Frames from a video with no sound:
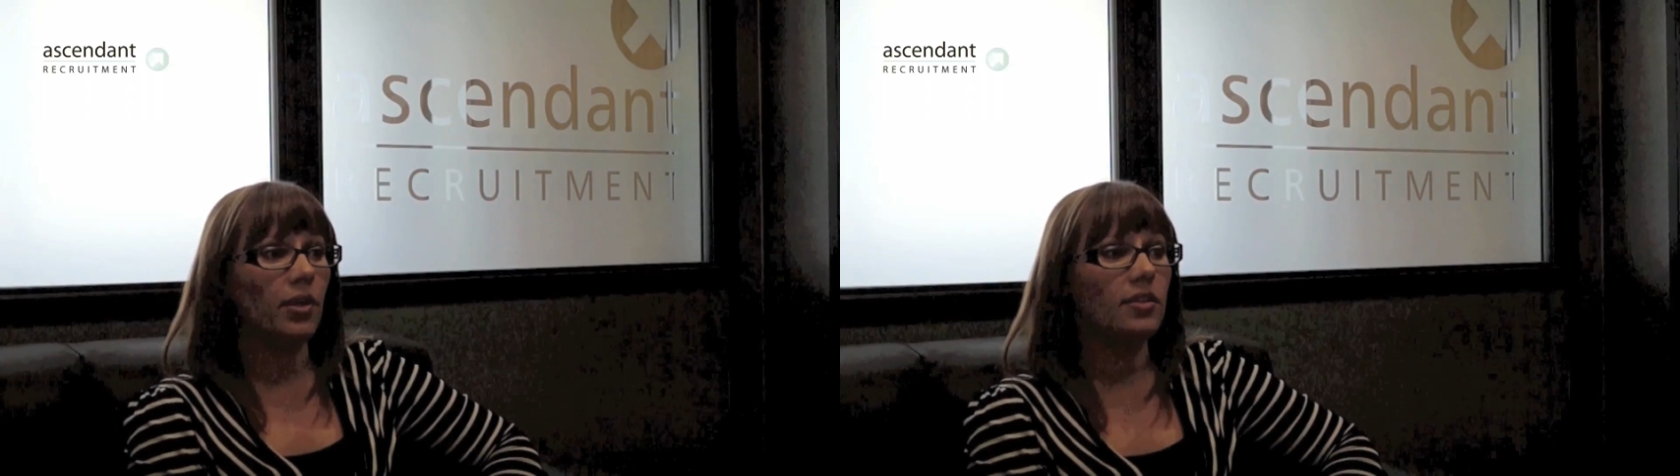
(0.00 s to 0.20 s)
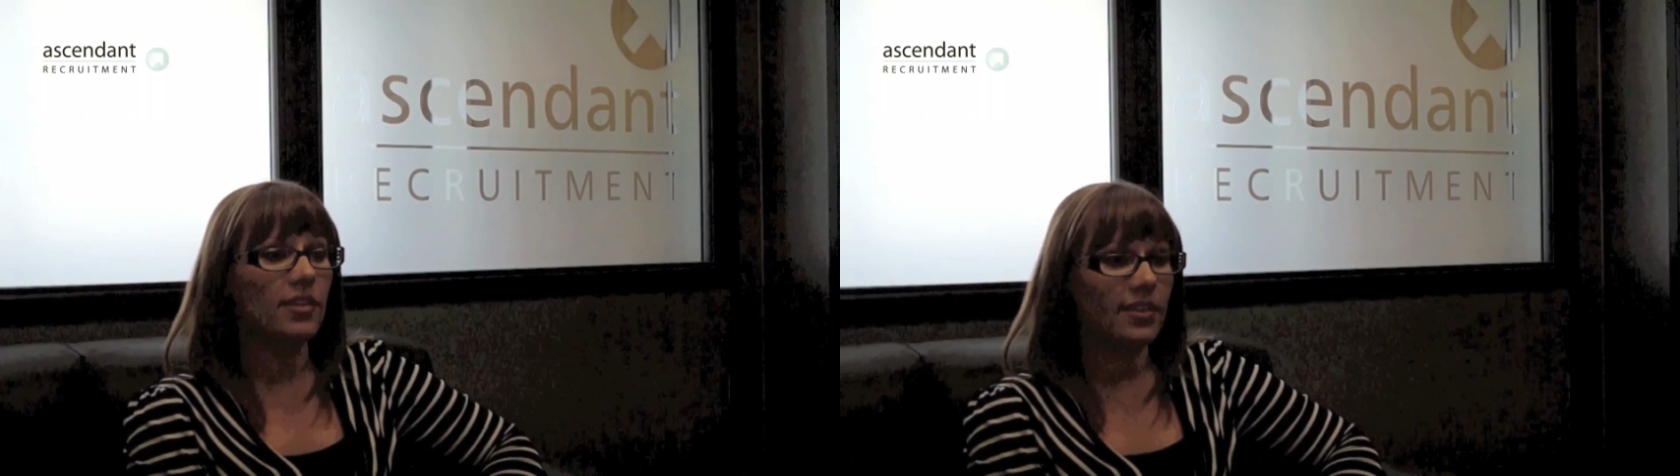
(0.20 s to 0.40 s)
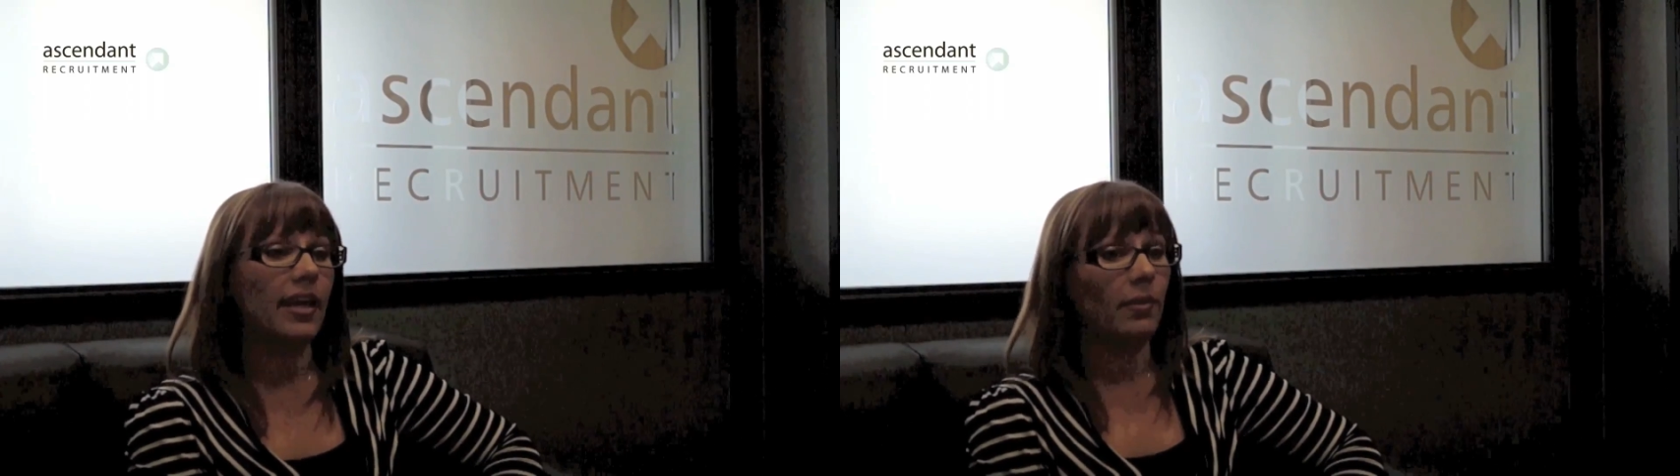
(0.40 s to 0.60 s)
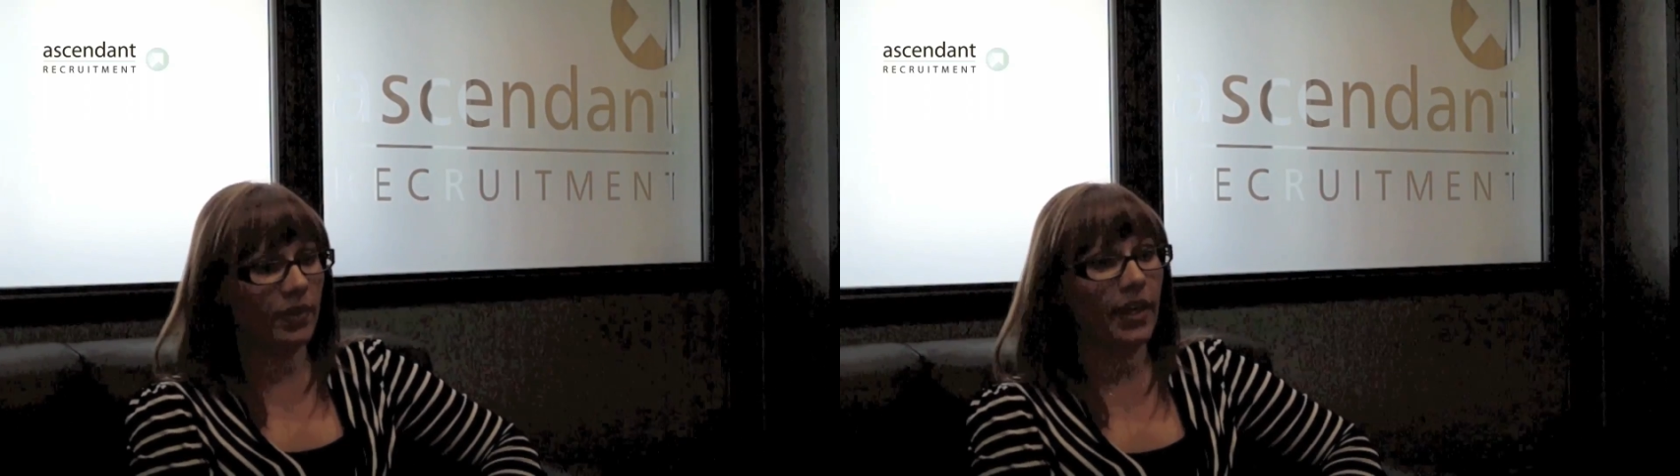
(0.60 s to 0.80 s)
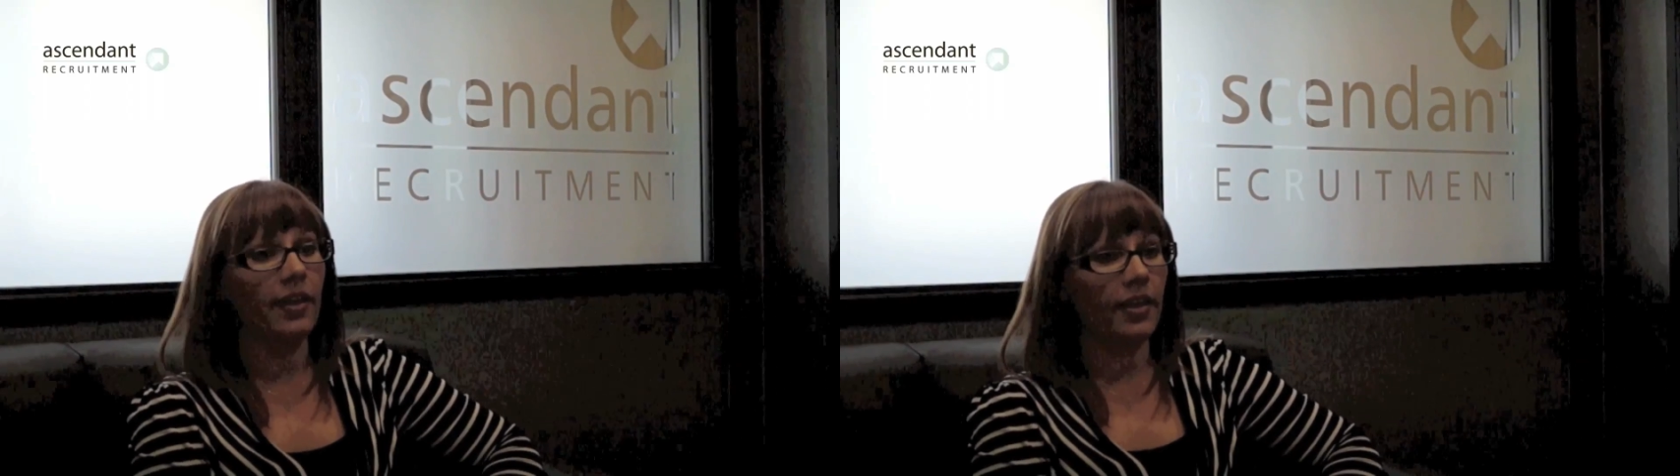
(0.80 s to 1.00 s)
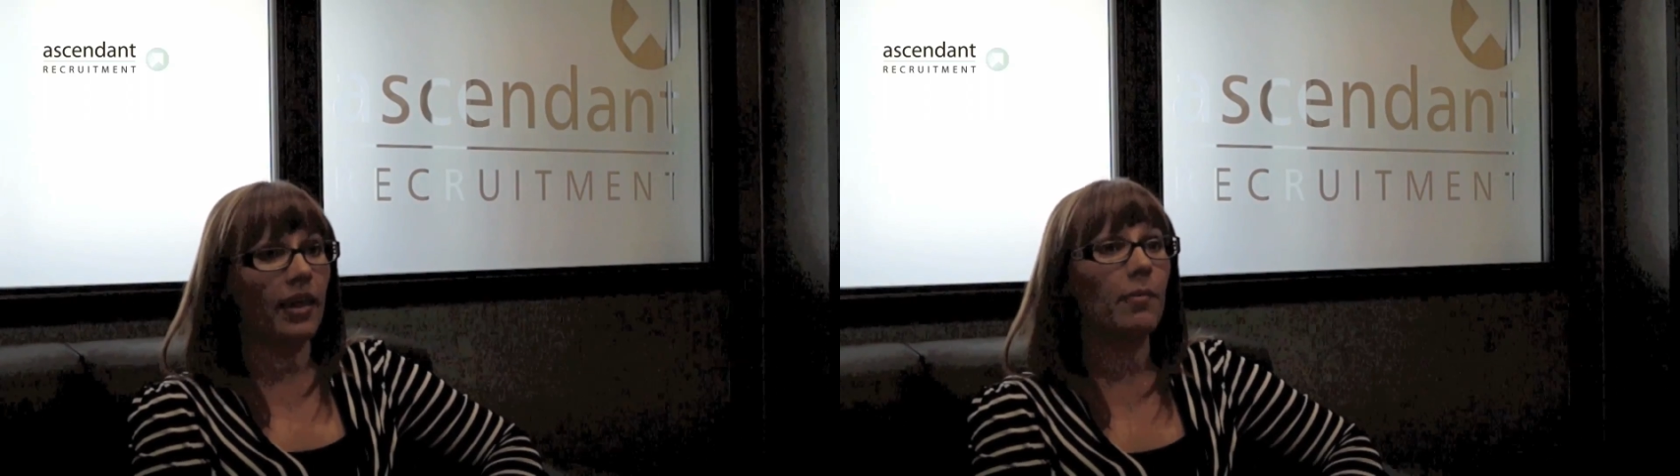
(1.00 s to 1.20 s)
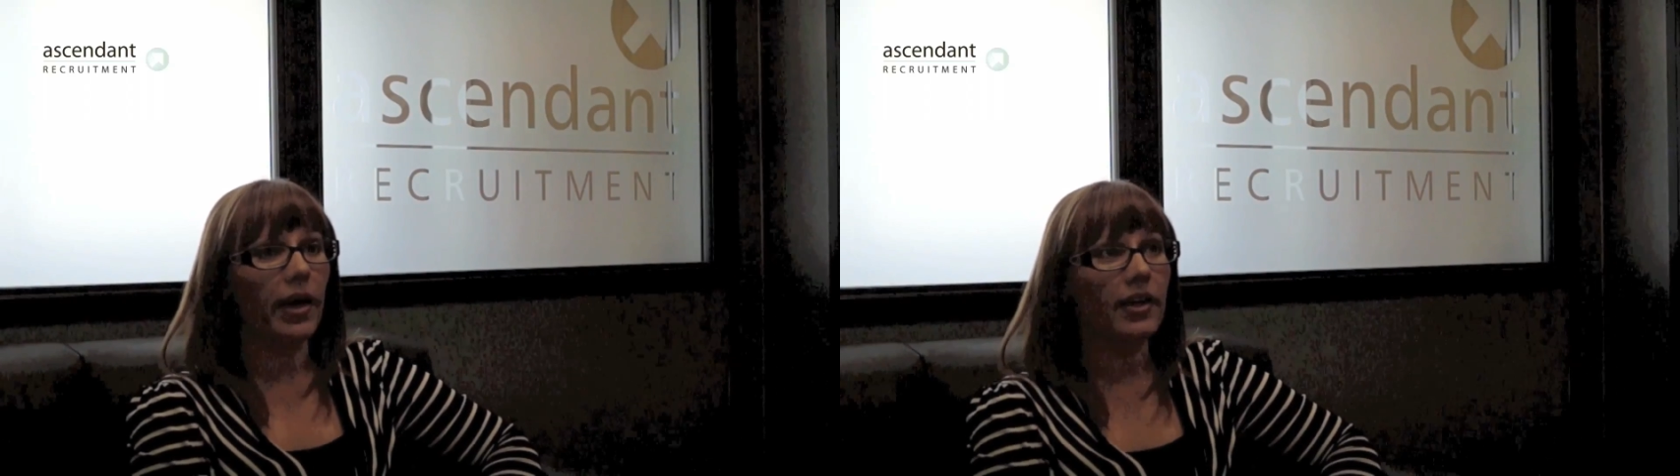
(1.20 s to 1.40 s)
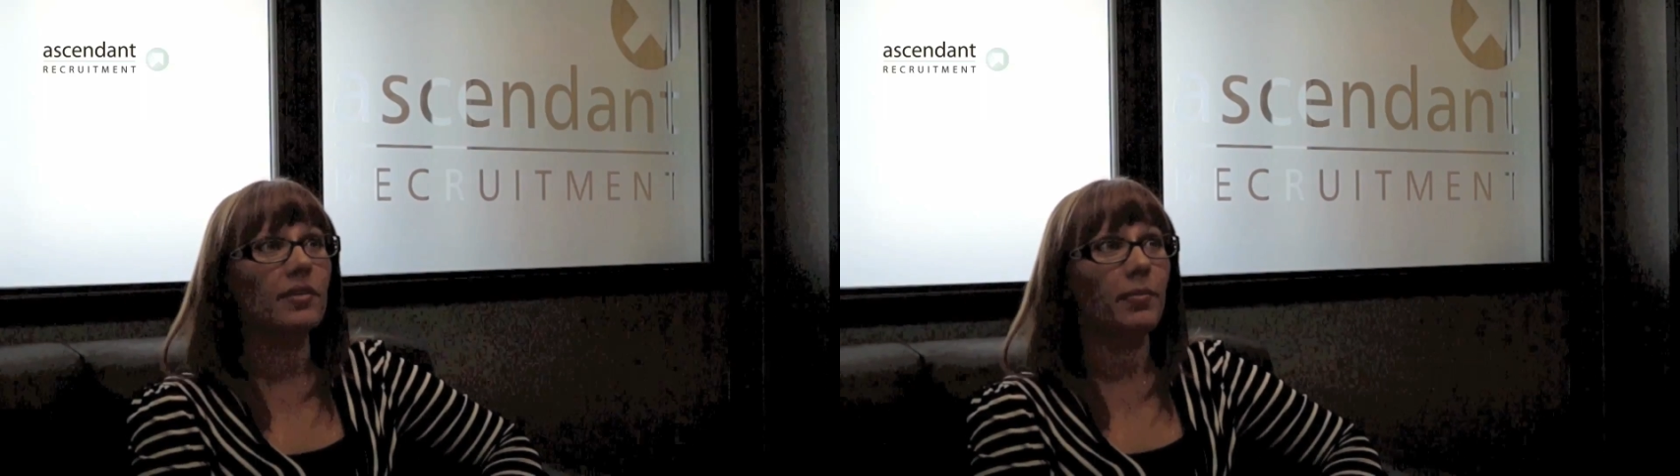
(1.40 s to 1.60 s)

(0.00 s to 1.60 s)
much the same day they get back